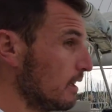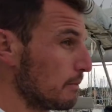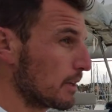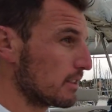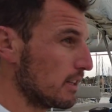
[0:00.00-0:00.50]

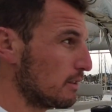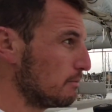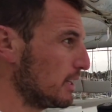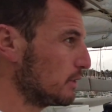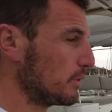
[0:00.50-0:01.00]
because now on
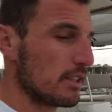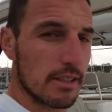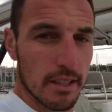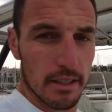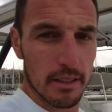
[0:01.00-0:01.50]
many
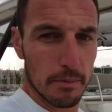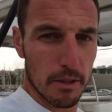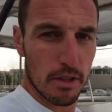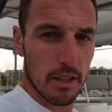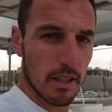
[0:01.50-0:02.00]
recent,
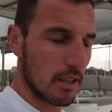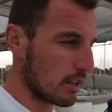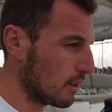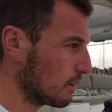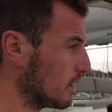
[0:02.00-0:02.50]
especially,
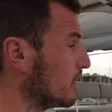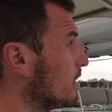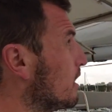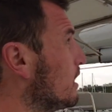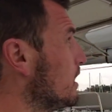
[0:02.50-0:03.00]

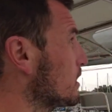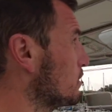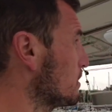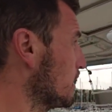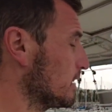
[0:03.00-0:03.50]

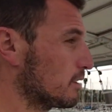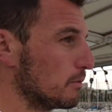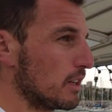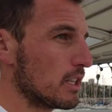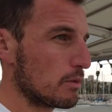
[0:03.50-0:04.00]
Lagoon
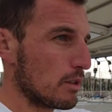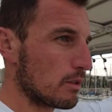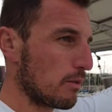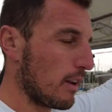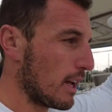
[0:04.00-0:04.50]
catamarans with
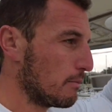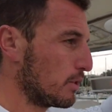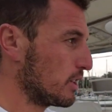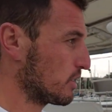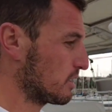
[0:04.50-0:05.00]
those fly
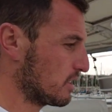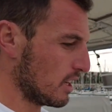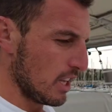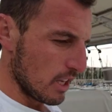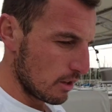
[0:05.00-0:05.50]
bridges,
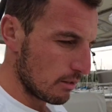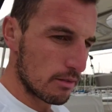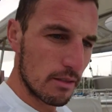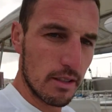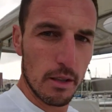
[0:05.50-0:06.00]
you
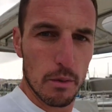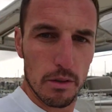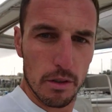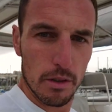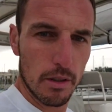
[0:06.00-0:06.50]
don't see
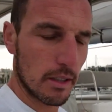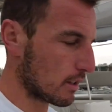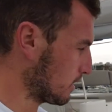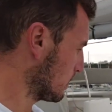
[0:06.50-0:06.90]
what you're doing.